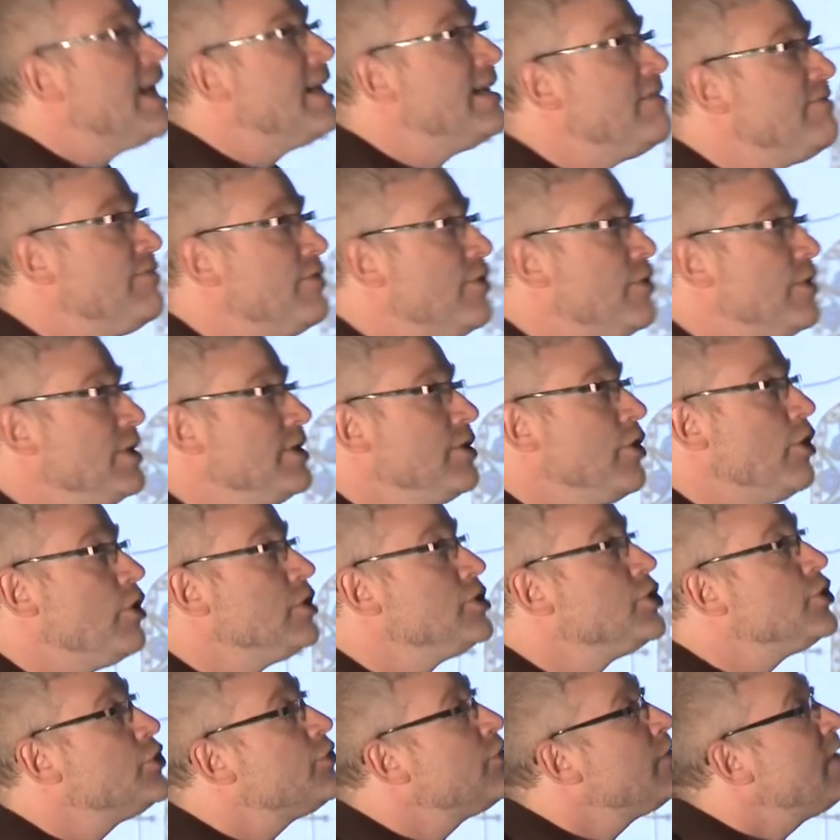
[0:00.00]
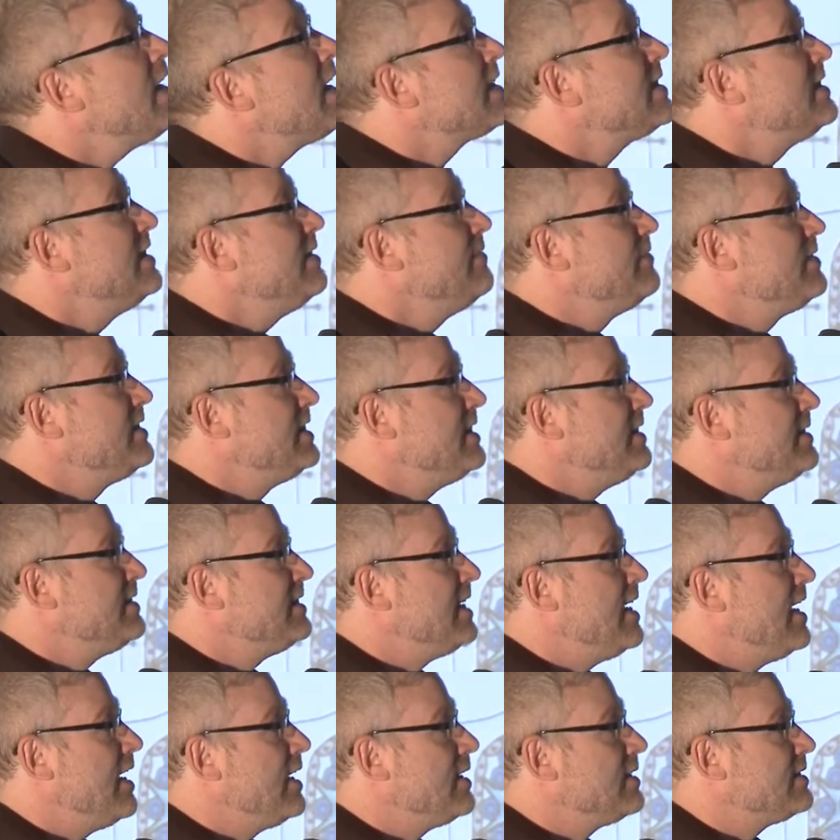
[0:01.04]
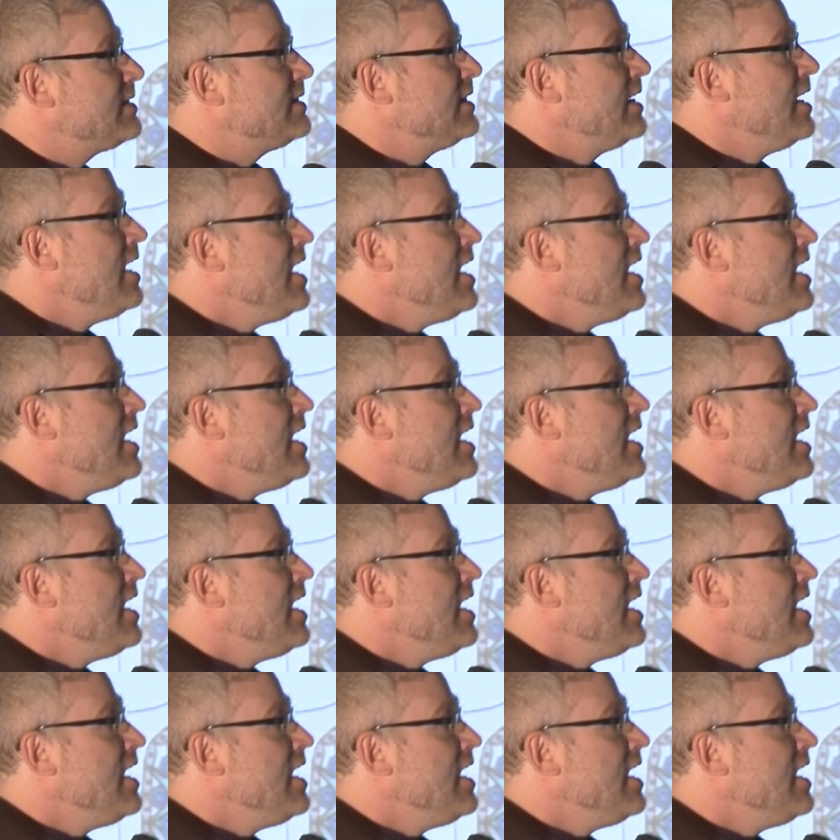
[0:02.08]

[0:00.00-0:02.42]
and avoid autoreactive T cells.